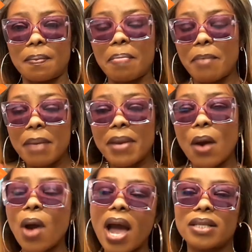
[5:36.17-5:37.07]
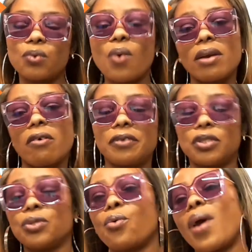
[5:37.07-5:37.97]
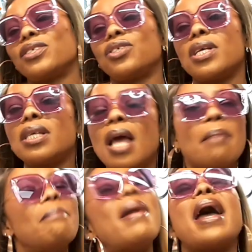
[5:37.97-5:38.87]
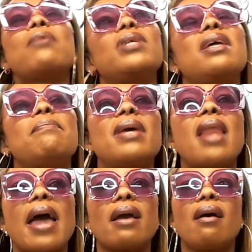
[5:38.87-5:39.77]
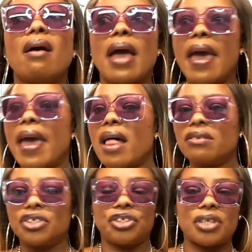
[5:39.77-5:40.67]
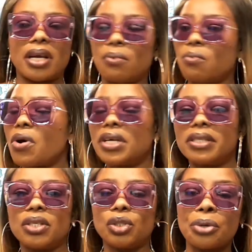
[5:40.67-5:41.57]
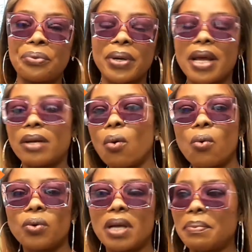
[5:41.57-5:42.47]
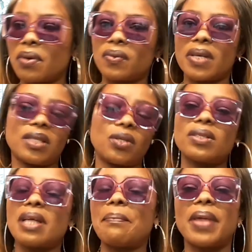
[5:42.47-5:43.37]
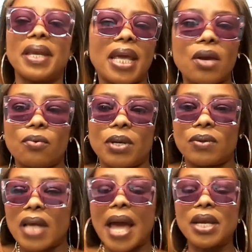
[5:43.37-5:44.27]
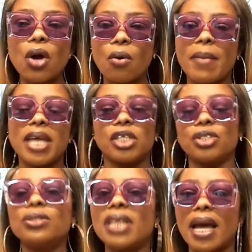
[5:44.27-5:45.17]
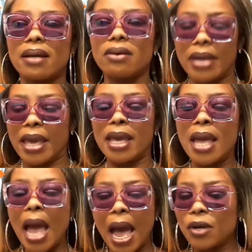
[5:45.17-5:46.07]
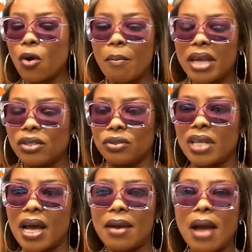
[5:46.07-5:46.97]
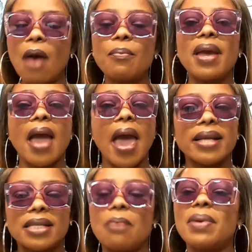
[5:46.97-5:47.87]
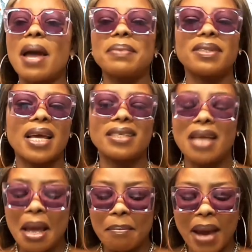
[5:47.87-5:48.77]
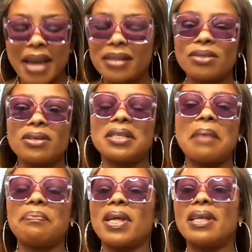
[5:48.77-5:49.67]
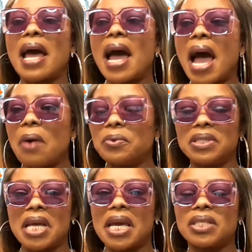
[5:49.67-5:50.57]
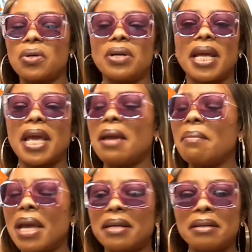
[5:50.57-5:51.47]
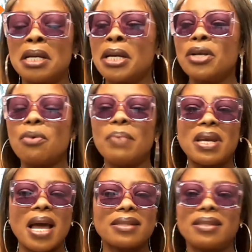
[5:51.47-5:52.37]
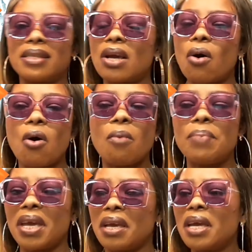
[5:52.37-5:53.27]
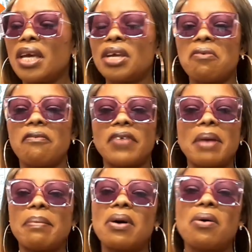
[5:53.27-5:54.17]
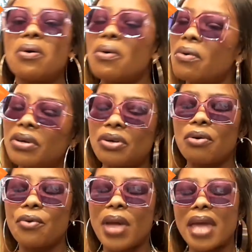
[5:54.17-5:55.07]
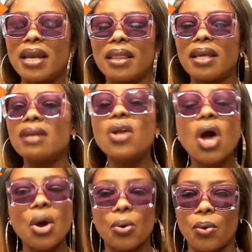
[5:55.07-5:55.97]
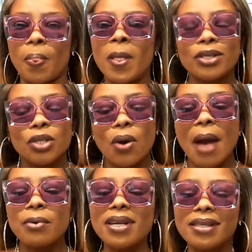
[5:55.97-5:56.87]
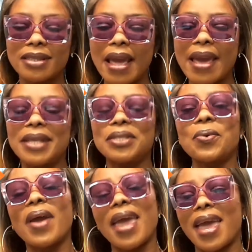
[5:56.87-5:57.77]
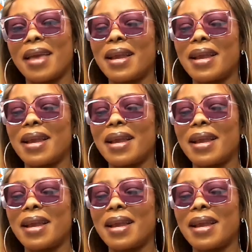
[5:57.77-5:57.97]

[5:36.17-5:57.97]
Maybe I'll ask one of two questions, but it wouldn't be like, hell shit, what is he doing and all that, because it's not something new, because I know men do that. Okay, I know men do that. I'll be hurt, I'll be upset, but it's not something that I will take it on him and be nasty or be verbal or anything. No. So I wouldn't say it's okay.